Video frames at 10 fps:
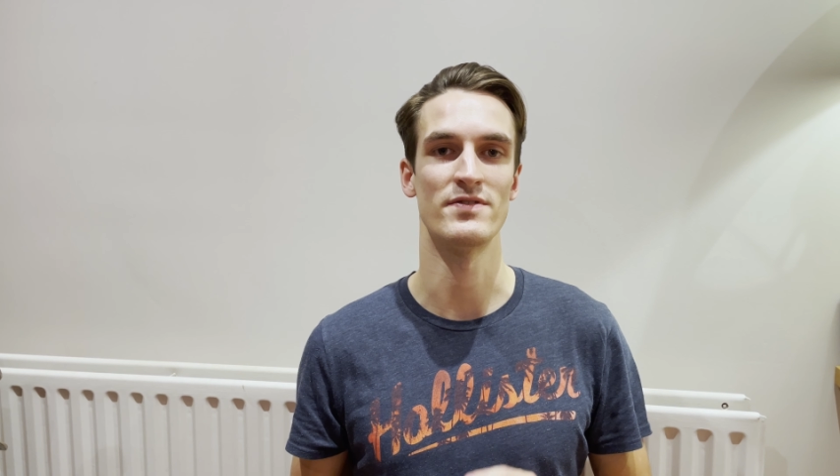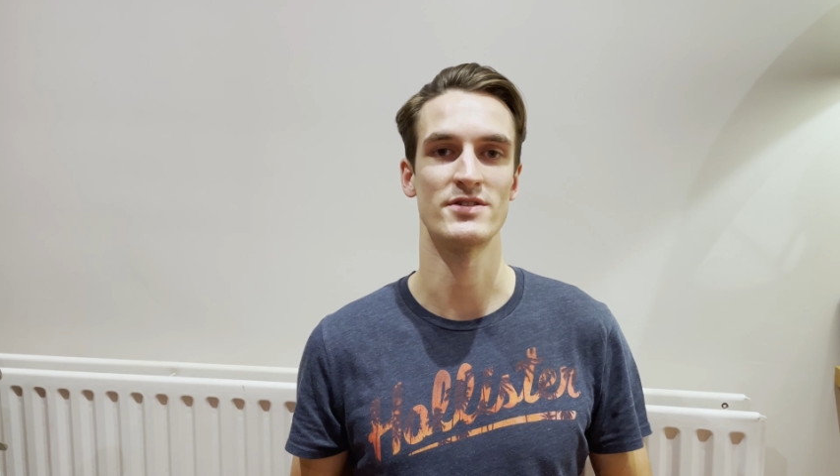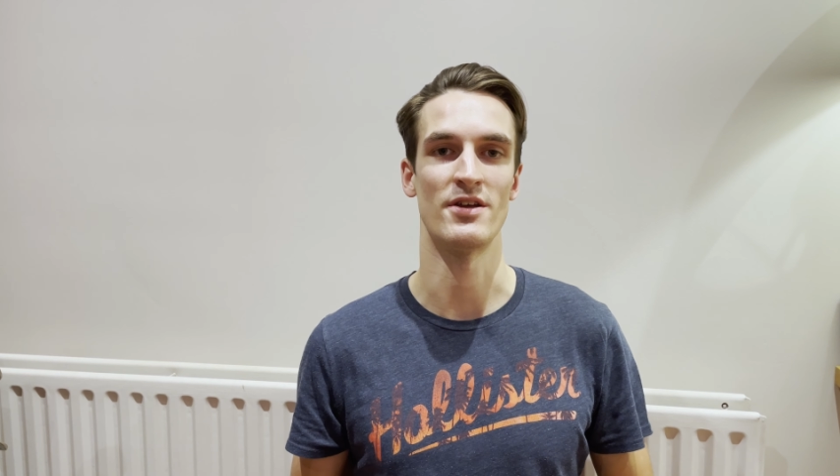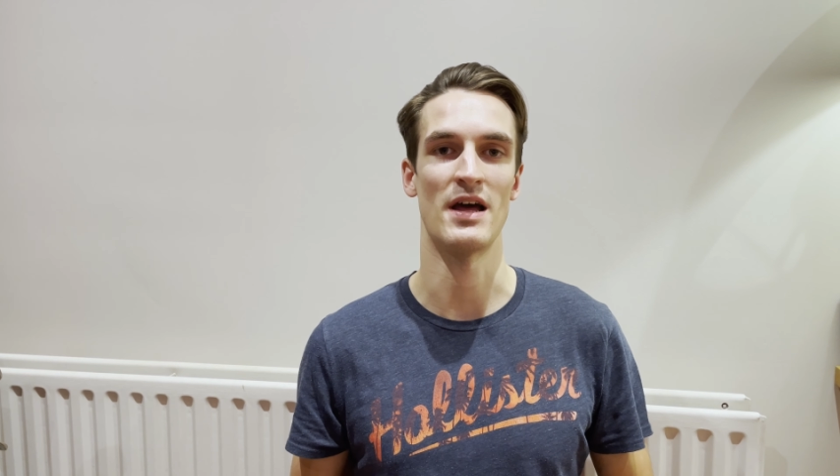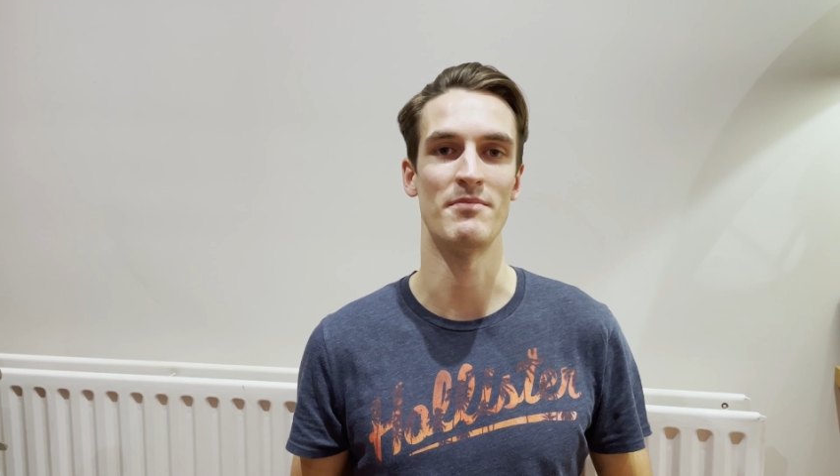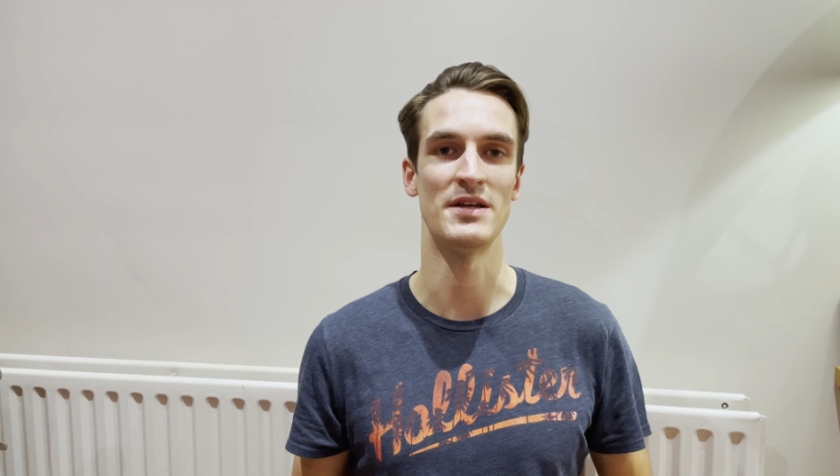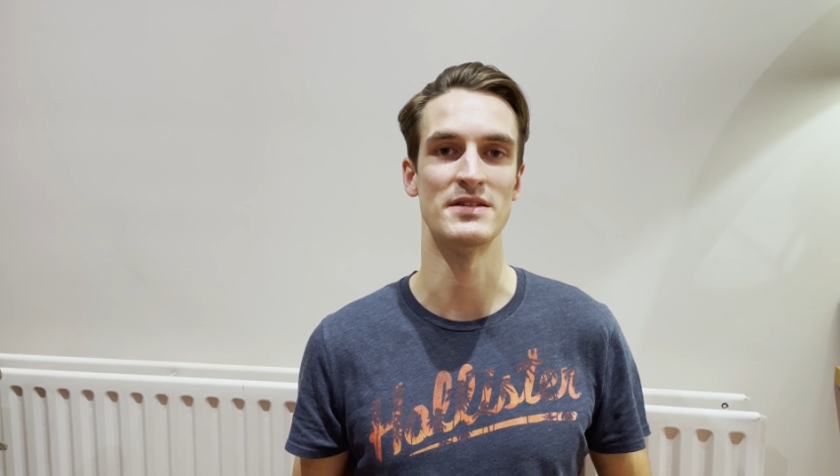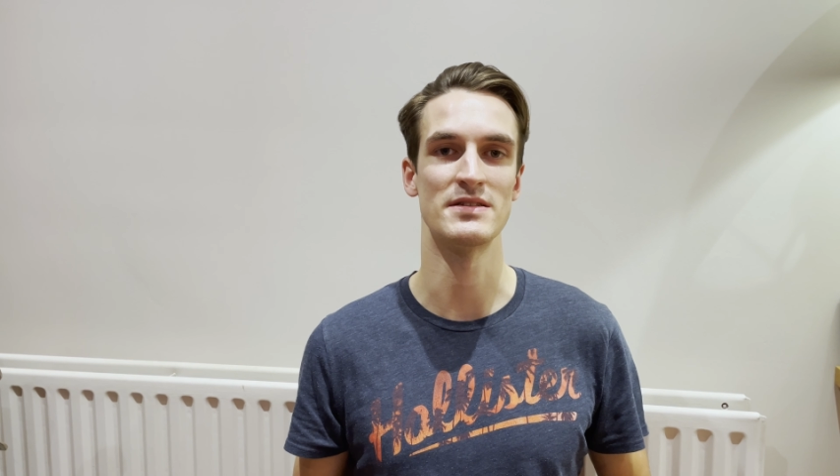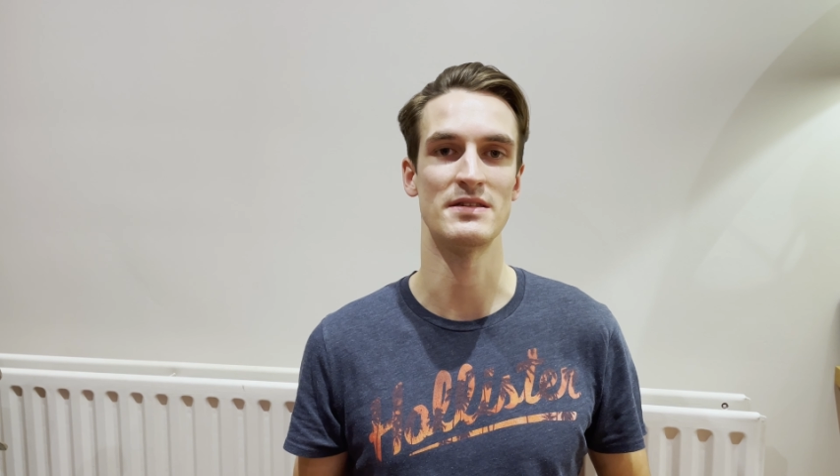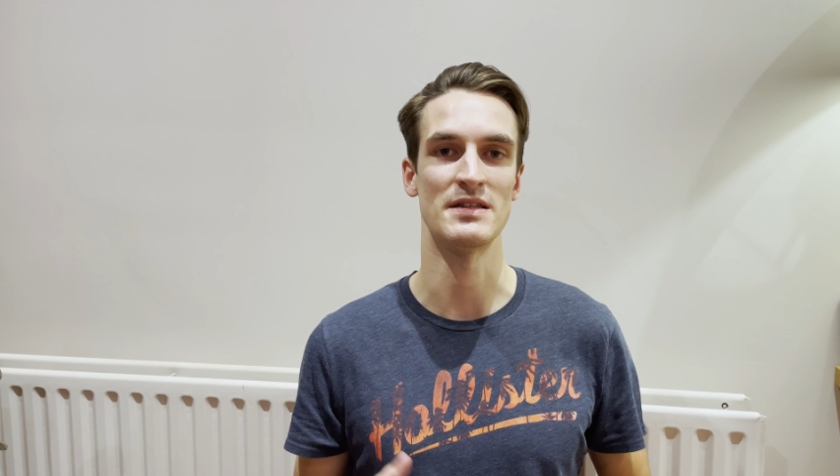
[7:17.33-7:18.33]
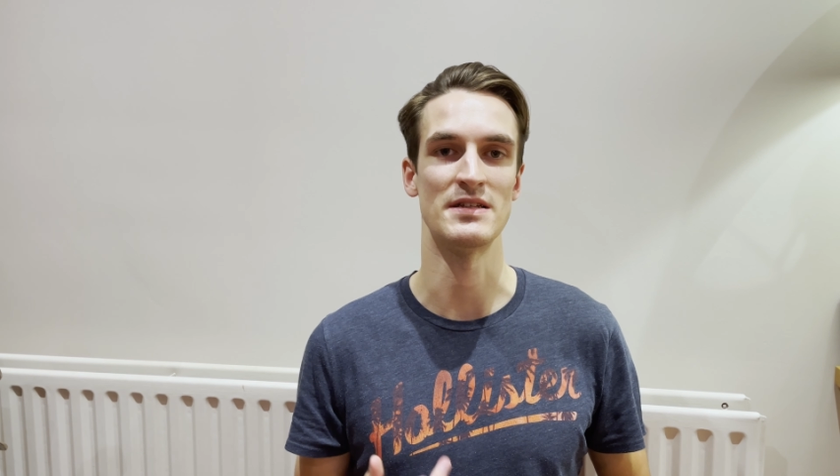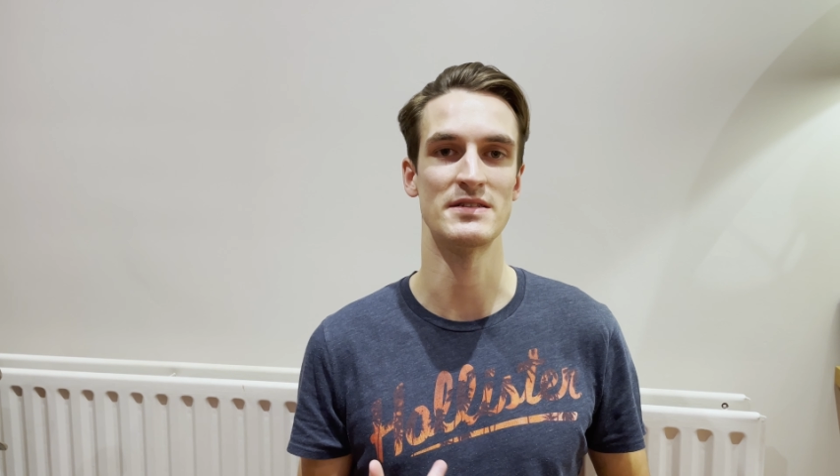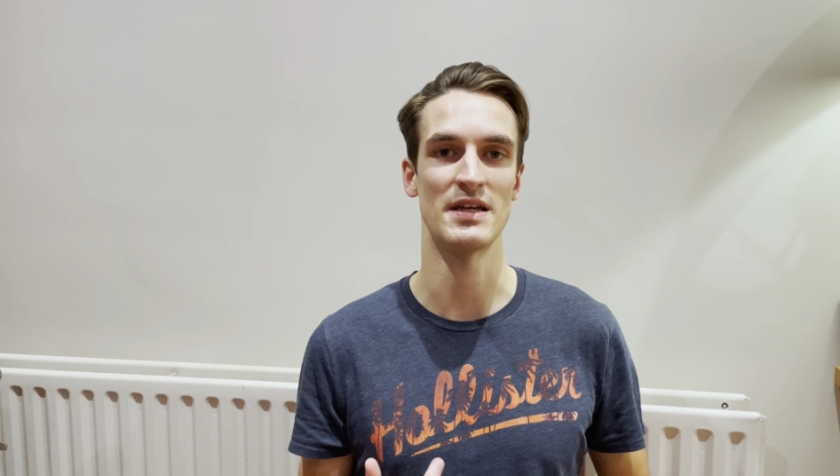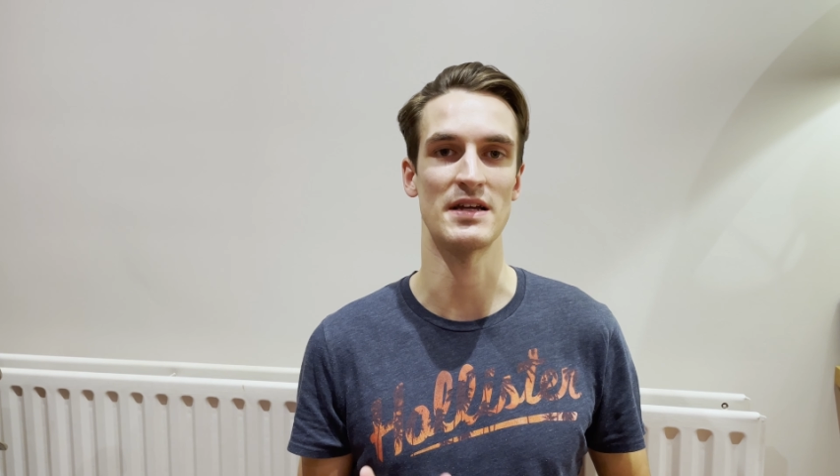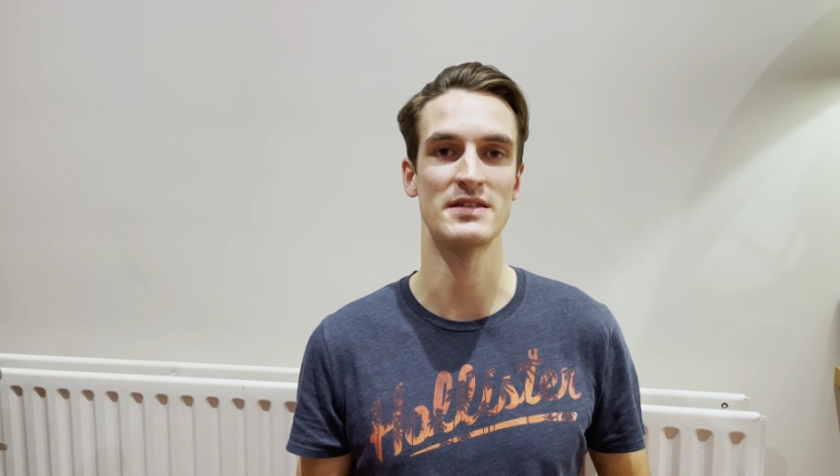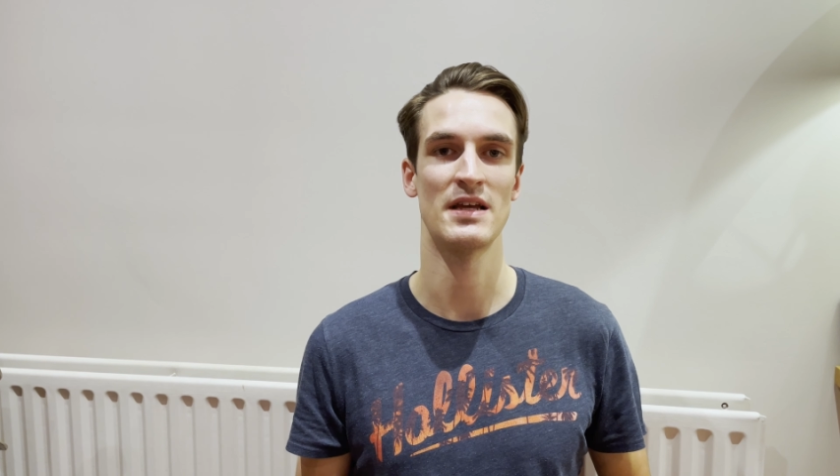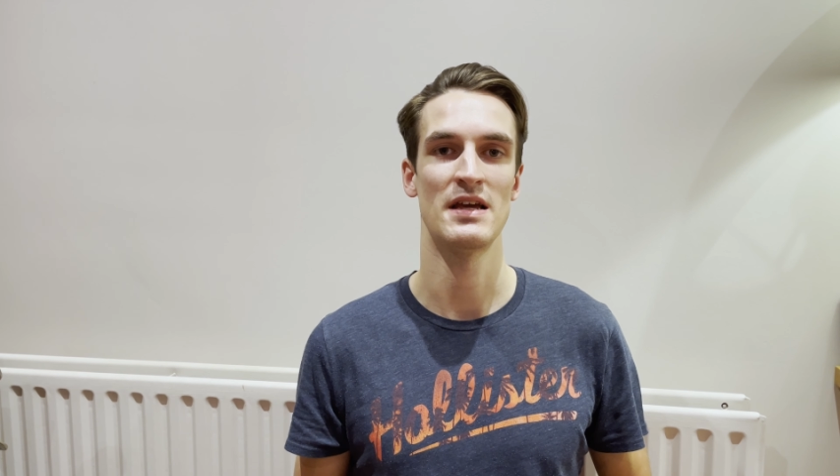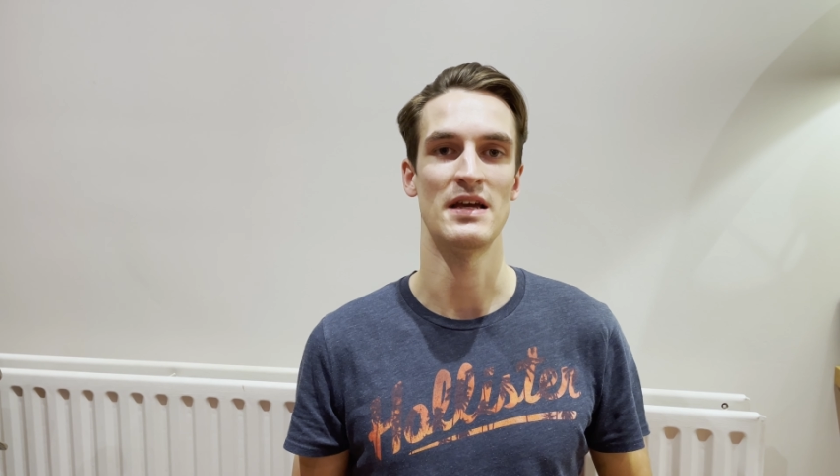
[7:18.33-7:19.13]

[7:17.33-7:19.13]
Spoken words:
So that means the 6